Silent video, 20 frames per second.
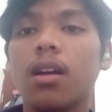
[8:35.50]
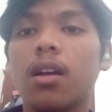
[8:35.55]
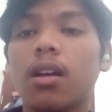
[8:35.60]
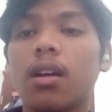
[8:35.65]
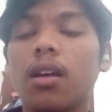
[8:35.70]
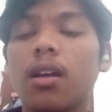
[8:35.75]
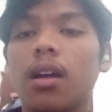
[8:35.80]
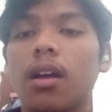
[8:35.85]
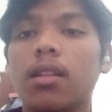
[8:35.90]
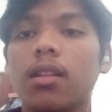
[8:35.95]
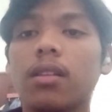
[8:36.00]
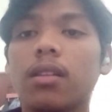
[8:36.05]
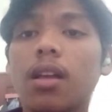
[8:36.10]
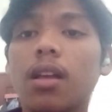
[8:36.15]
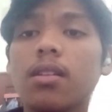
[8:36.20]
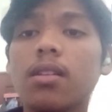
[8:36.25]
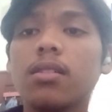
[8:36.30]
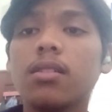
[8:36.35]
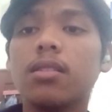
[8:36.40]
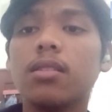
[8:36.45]
And
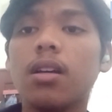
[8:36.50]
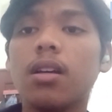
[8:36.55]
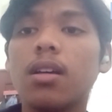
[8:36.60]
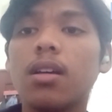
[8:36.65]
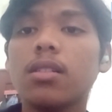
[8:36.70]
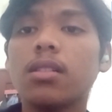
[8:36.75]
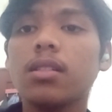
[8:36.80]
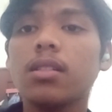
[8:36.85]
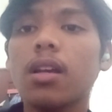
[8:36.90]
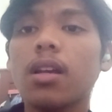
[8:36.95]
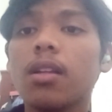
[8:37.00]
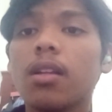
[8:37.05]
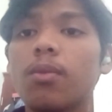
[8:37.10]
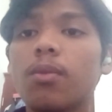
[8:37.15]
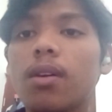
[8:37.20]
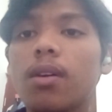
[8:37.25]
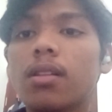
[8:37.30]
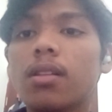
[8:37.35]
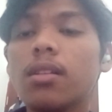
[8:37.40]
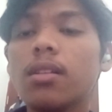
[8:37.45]
next, the second
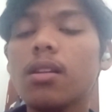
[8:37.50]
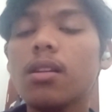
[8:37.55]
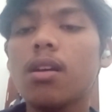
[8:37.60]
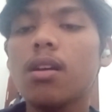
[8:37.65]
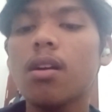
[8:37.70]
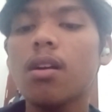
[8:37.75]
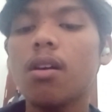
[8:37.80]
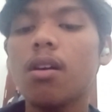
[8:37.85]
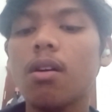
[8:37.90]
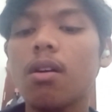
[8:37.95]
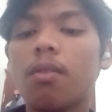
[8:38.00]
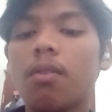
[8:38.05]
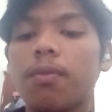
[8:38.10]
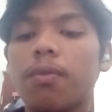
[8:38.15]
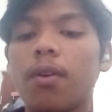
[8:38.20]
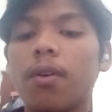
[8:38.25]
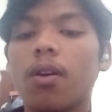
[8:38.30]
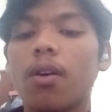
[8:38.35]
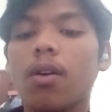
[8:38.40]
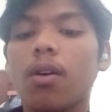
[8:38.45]
one
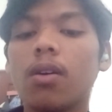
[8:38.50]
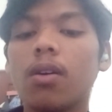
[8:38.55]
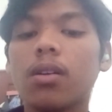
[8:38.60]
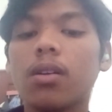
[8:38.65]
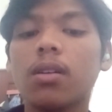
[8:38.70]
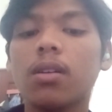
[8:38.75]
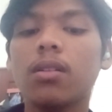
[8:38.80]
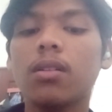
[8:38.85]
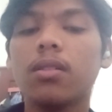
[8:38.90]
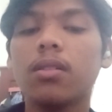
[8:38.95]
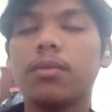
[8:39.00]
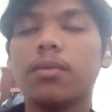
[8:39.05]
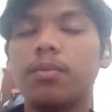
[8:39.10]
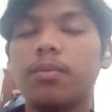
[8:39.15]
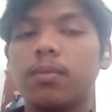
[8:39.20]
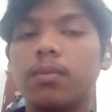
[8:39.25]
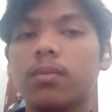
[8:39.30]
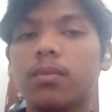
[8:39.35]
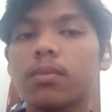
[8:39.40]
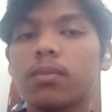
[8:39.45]
for
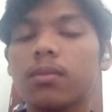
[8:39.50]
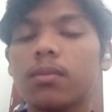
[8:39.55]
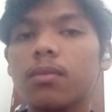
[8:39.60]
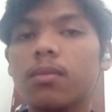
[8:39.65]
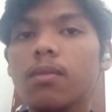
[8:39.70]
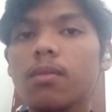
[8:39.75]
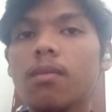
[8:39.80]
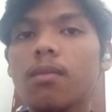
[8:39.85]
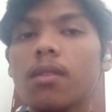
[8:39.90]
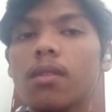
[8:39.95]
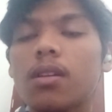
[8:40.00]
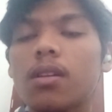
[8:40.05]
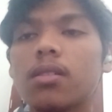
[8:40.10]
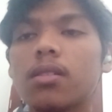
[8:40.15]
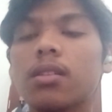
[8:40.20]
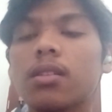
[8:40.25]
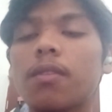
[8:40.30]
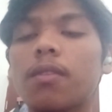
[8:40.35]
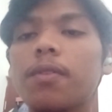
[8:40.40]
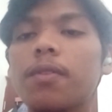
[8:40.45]

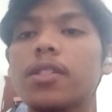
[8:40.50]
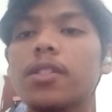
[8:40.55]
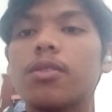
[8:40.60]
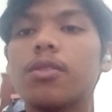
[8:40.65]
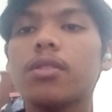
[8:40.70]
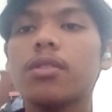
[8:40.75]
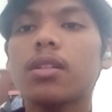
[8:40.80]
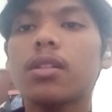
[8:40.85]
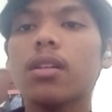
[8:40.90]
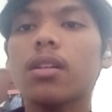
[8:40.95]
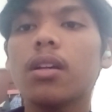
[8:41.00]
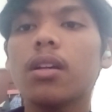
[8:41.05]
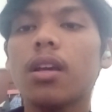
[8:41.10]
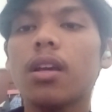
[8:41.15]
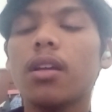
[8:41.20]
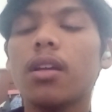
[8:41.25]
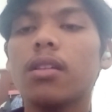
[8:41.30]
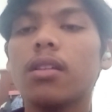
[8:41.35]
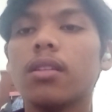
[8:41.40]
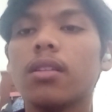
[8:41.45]
service user
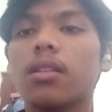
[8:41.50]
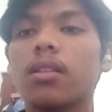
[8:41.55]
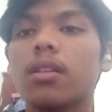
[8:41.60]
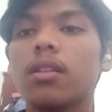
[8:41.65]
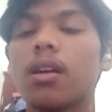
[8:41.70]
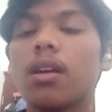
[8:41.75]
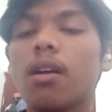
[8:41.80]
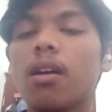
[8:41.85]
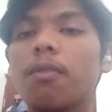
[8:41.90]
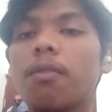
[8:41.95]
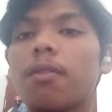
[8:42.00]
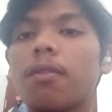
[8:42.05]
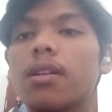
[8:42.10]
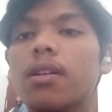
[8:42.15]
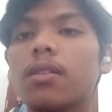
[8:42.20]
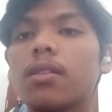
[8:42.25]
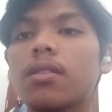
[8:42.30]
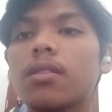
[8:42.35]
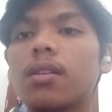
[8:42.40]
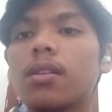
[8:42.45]
in F1
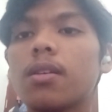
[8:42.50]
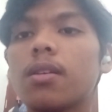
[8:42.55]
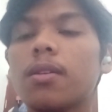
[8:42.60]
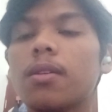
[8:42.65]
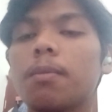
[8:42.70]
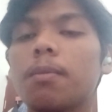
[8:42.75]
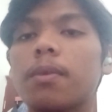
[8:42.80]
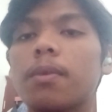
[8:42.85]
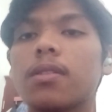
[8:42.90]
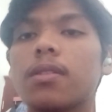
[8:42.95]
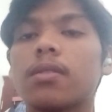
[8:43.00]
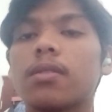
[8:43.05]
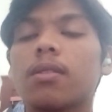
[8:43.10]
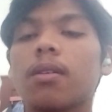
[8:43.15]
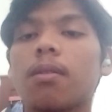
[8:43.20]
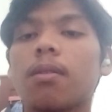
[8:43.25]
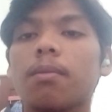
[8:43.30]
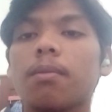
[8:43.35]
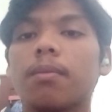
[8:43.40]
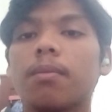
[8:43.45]
pit stop.
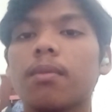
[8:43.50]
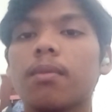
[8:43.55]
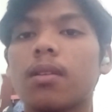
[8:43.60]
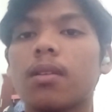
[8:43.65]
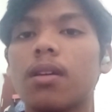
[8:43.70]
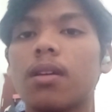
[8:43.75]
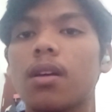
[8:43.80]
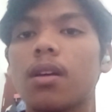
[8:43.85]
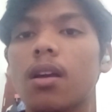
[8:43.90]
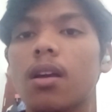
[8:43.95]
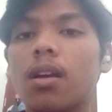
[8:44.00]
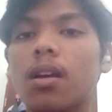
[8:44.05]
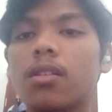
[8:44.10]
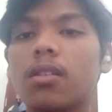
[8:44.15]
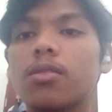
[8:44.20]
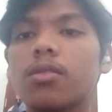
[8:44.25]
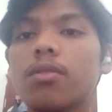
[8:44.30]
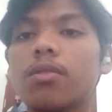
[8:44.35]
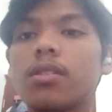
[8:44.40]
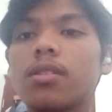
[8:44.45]
In
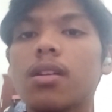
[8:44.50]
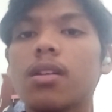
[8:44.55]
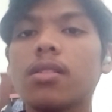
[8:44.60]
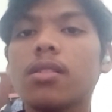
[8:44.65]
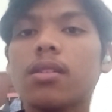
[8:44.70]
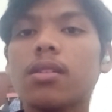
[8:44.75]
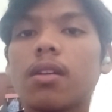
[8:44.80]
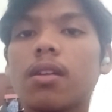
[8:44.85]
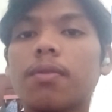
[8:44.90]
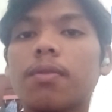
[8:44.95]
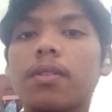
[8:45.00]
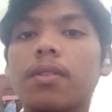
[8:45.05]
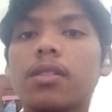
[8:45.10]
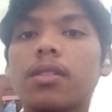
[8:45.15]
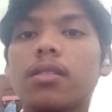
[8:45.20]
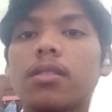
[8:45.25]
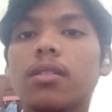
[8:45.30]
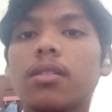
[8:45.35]
social service,